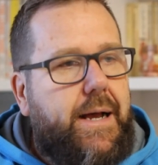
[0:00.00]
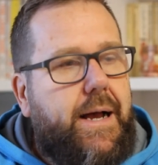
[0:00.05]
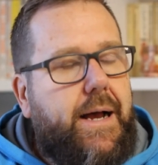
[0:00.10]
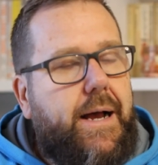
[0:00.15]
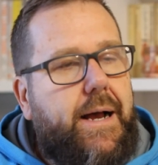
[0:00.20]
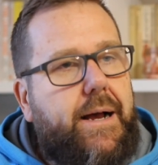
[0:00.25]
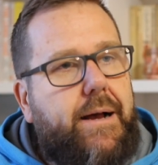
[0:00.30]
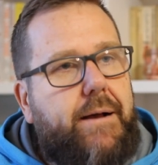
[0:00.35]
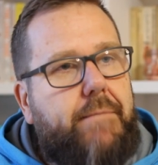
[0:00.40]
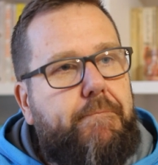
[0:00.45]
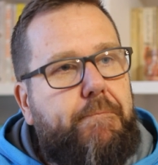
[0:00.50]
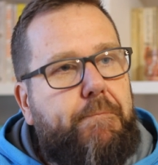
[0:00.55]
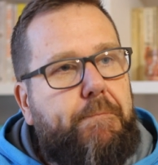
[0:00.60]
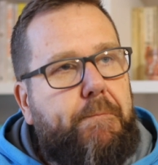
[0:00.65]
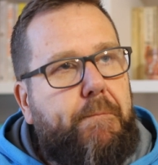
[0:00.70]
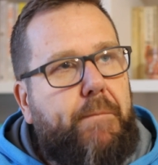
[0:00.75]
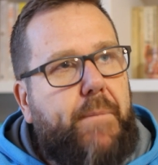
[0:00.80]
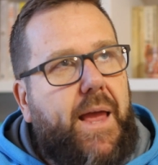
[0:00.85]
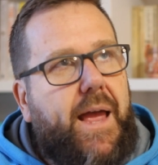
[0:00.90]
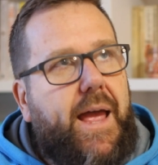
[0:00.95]

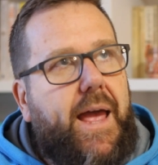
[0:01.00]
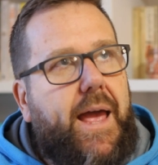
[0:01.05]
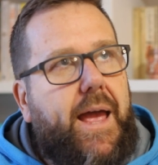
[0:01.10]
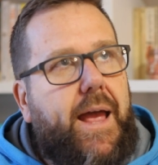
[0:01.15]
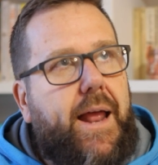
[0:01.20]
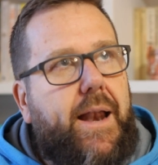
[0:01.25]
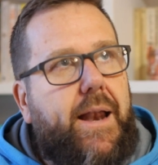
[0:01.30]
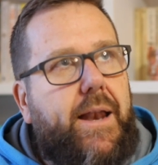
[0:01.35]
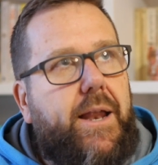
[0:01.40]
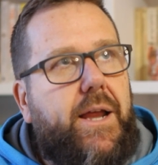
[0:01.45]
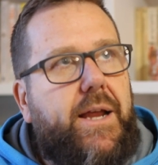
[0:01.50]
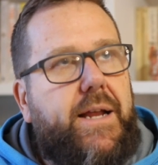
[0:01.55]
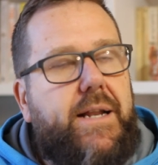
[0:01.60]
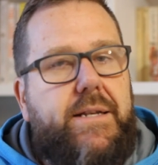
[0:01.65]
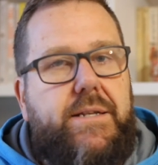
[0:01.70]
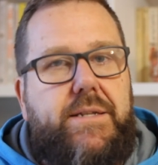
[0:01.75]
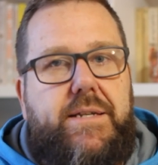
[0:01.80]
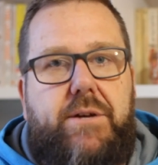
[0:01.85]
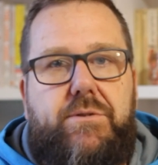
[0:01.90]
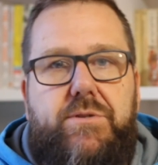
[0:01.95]
And
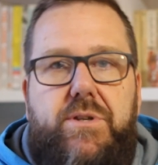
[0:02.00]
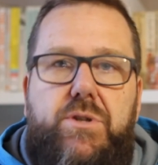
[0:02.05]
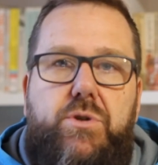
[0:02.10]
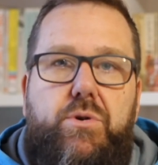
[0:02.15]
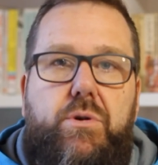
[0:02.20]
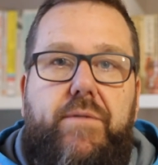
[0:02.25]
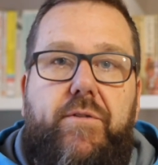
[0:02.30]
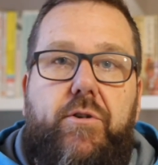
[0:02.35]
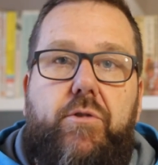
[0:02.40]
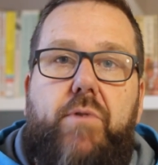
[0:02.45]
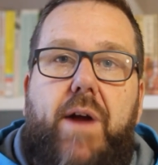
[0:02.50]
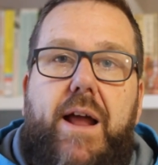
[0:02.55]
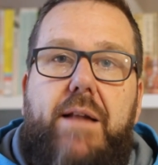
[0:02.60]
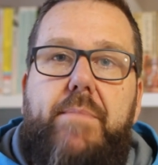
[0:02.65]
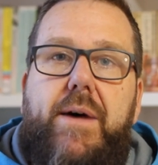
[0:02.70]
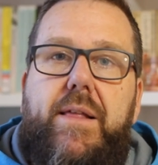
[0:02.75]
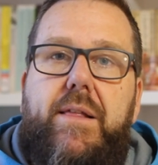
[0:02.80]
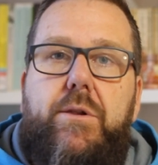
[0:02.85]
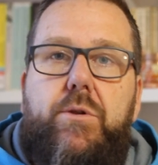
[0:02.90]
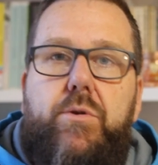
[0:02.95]
it tells the story of a
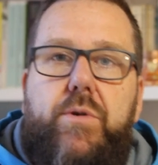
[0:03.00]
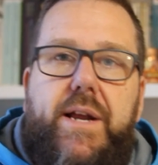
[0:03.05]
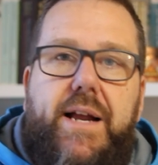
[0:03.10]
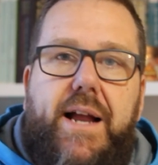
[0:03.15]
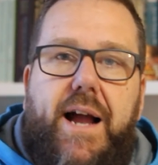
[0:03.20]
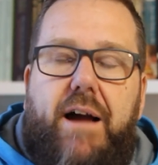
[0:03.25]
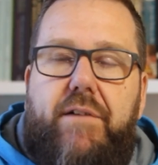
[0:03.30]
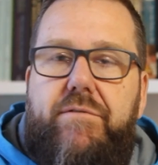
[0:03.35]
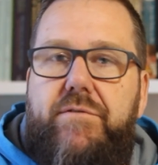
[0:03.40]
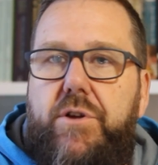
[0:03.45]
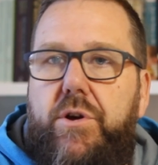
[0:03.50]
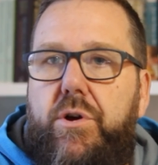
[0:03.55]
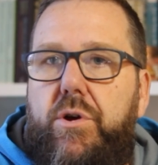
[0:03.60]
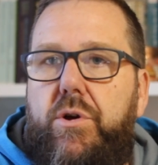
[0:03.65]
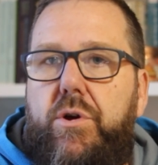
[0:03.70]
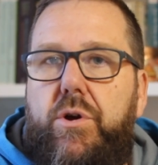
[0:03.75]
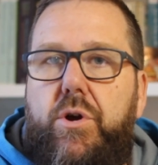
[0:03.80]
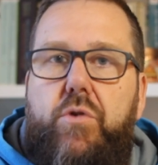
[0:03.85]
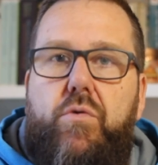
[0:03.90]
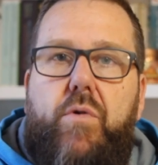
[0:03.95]
grandmother looking after
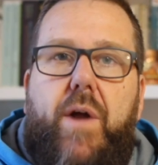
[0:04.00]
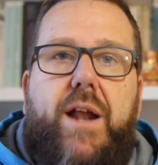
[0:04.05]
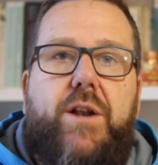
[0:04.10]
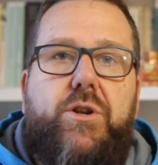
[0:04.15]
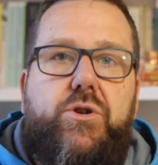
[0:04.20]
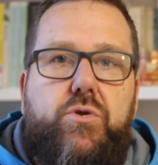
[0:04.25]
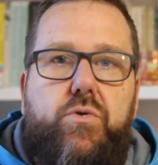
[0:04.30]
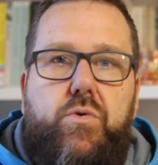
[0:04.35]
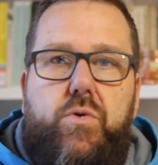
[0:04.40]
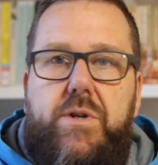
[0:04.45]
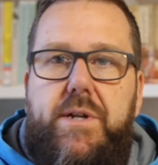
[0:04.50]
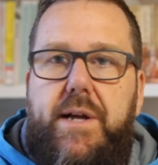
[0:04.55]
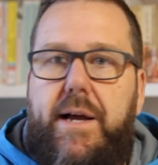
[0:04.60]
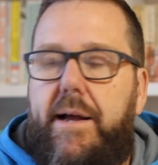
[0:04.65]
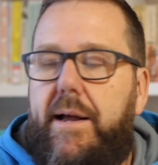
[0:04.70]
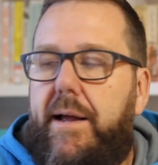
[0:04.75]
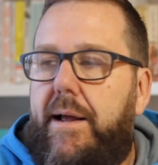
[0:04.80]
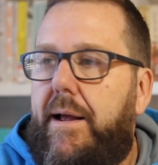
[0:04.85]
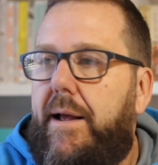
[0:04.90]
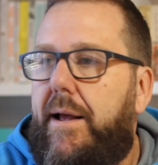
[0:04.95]
her
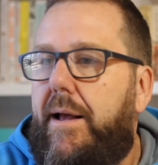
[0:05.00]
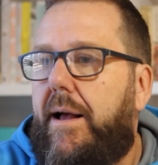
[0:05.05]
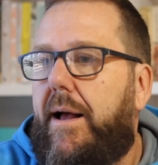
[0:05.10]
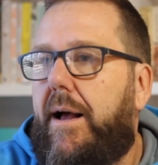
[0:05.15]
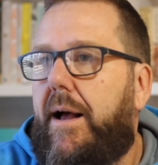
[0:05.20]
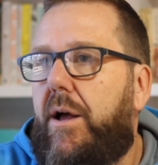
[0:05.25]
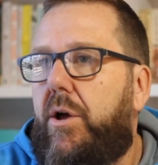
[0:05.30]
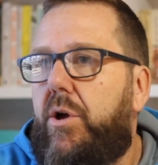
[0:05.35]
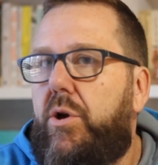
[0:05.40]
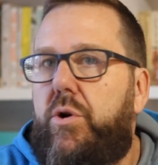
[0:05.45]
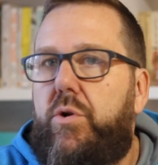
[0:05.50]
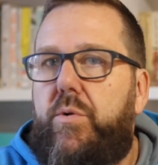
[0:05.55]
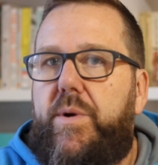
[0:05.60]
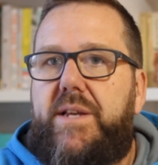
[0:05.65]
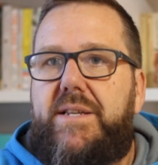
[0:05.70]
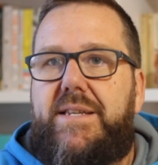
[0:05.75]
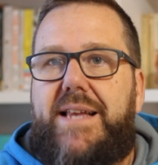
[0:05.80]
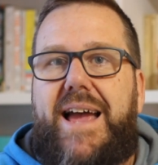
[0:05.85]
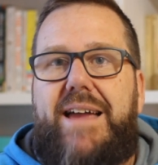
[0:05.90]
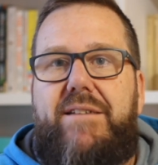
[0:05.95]
granddaughter, who
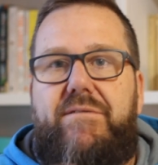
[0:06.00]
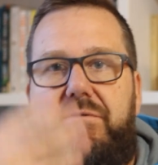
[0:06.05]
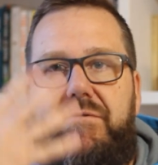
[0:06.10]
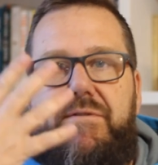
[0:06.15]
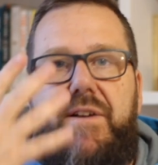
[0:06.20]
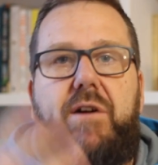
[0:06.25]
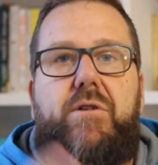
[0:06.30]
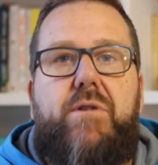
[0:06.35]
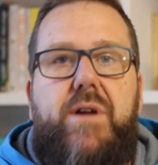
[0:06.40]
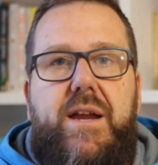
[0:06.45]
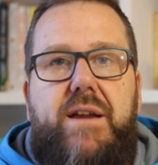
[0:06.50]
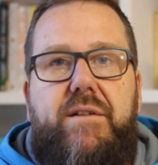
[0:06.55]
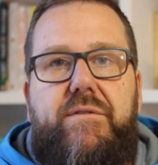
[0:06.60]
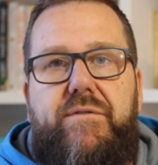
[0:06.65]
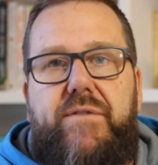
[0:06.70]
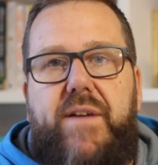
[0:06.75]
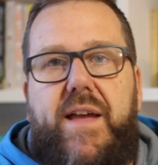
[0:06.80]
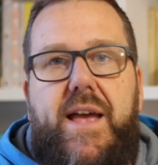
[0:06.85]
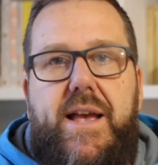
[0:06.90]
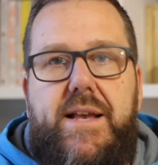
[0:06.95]
is a very
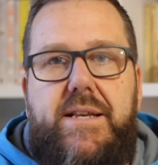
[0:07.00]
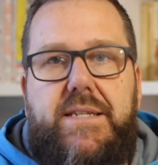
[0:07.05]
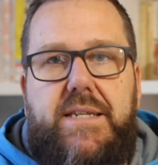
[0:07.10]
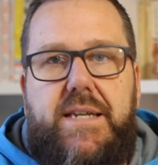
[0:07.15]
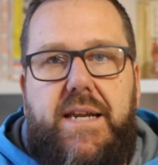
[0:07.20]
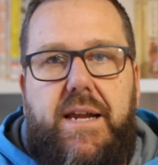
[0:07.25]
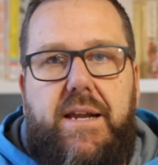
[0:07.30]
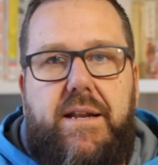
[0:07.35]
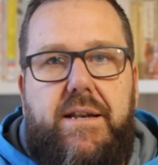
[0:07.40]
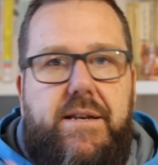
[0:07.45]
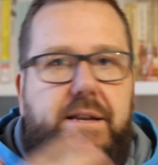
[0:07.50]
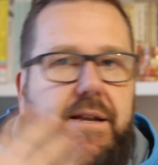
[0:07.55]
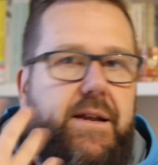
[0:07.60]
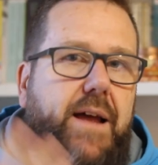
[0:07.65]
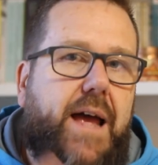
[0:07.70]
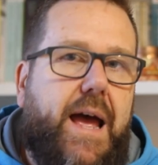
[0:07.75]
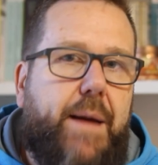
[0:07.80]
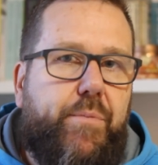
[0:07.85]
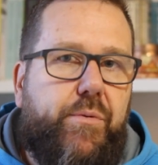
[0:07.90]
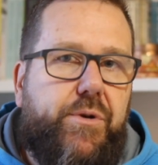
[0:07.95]
fair-skinned
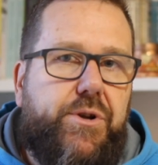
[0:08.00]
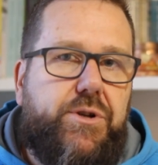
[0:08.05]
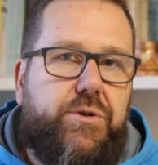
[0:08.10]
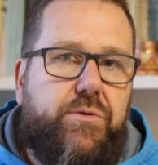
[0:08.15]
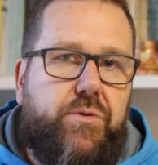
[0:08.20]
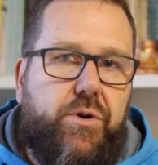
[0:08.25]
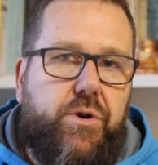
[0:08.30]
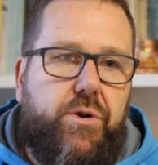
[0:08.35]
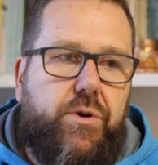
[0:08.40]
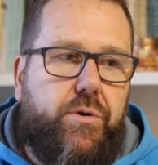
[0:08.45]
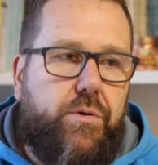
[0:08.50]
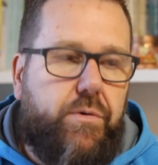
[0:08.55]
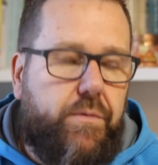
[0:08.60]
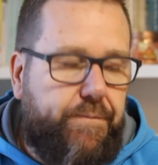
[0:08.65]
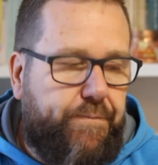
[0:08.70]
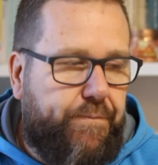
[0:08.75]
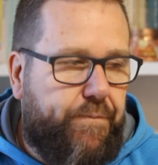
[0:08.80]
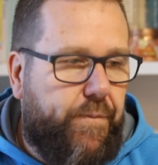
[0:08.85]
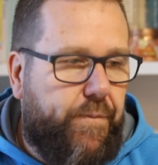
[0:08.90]
Aboriginal girl.